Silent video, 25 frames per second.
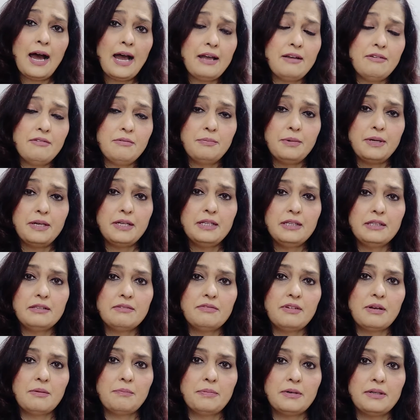Hi everybody,
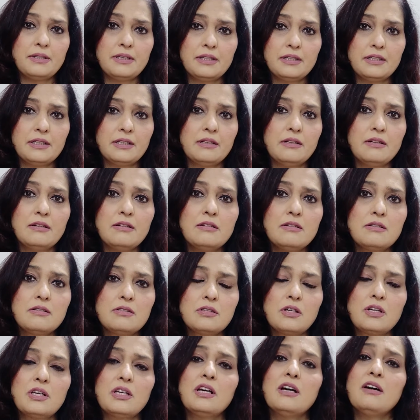Divya Pandit here.
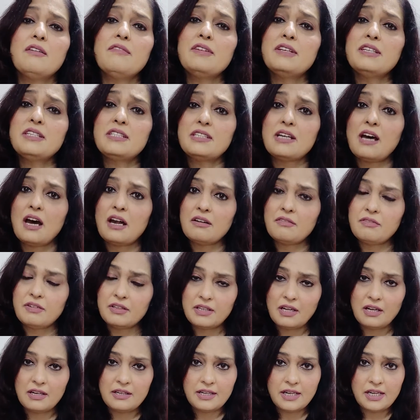So here we start
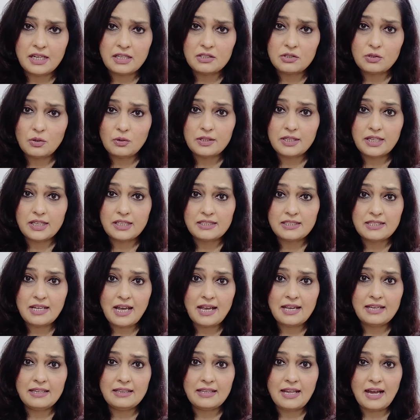with our next zodiac
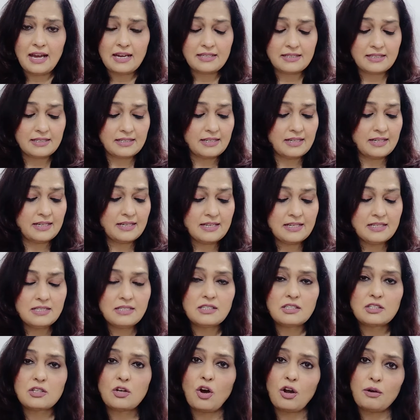sign, that is
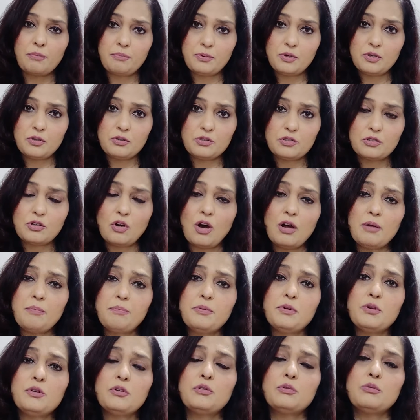Scorpio.
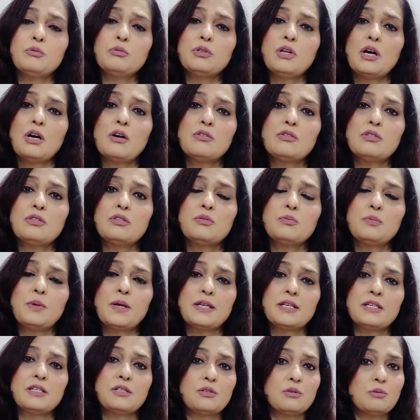Scorpio
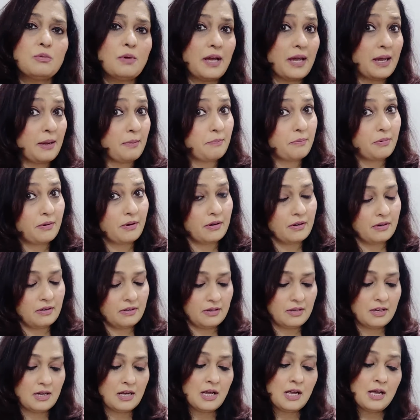2022 April.
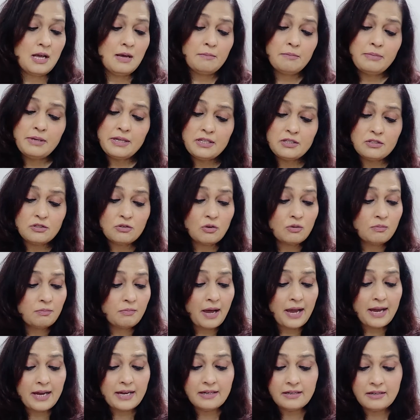Please
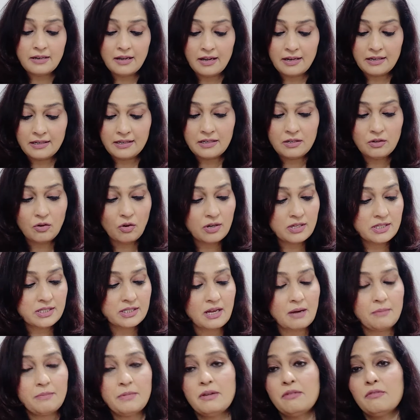don't mind any
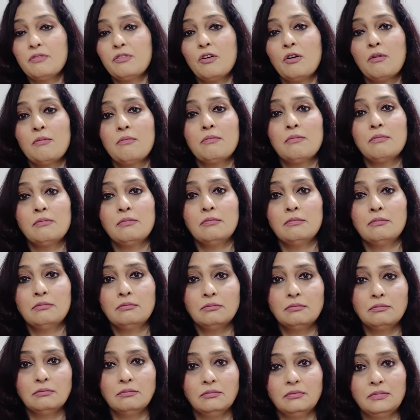noise coming from,
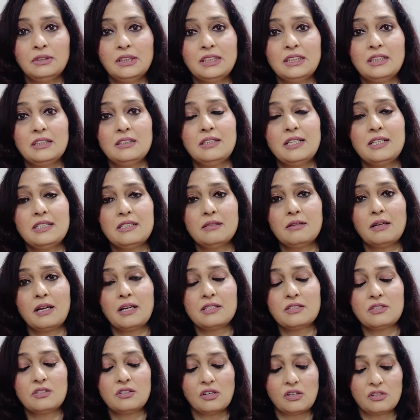there's a
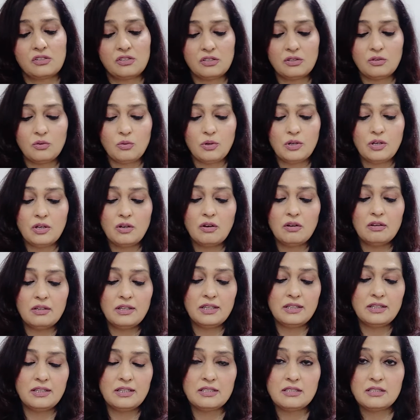construction going
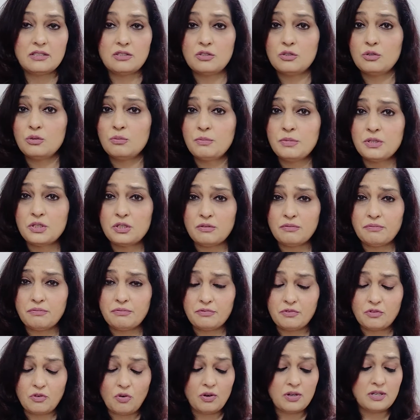on and there's too much
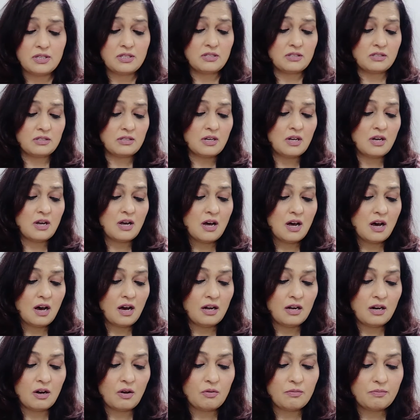of noise
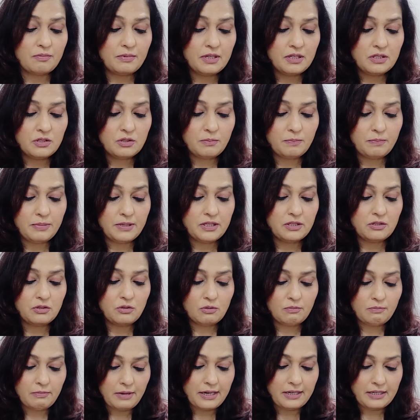around me. So please
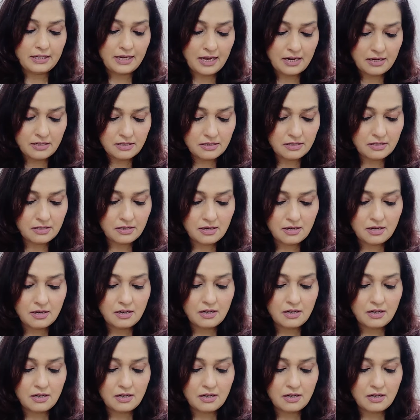don't mind that.